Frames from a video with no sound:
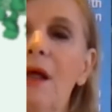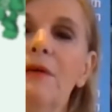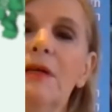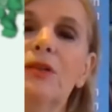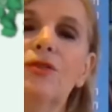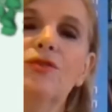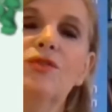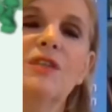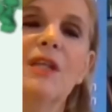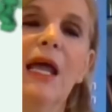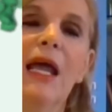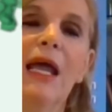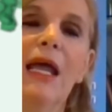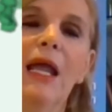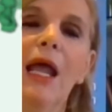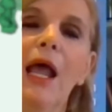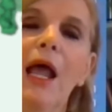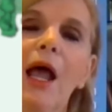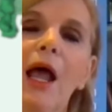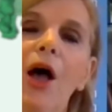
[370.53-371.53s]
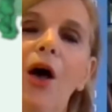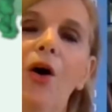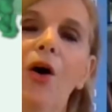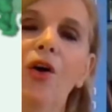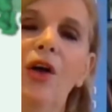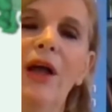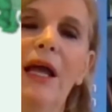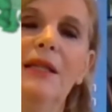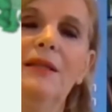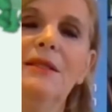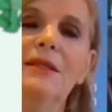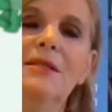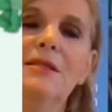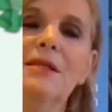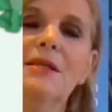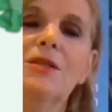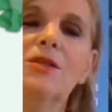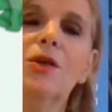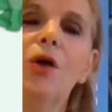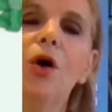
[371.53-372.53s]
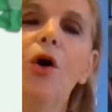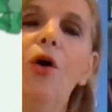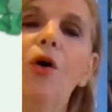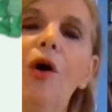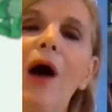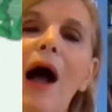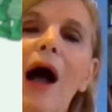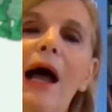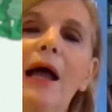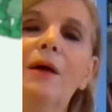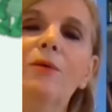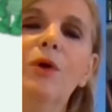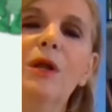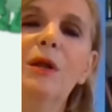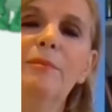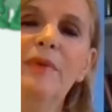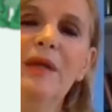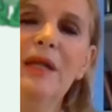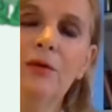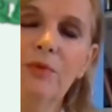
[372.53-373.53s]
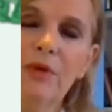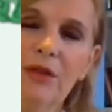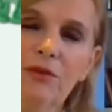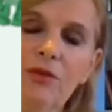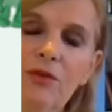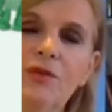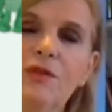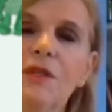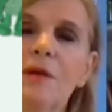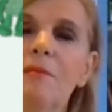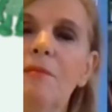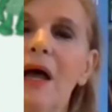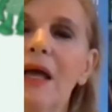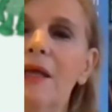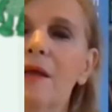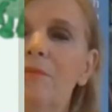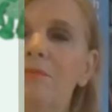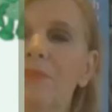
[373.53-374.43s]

level to say, okay, this is how I will be reducing my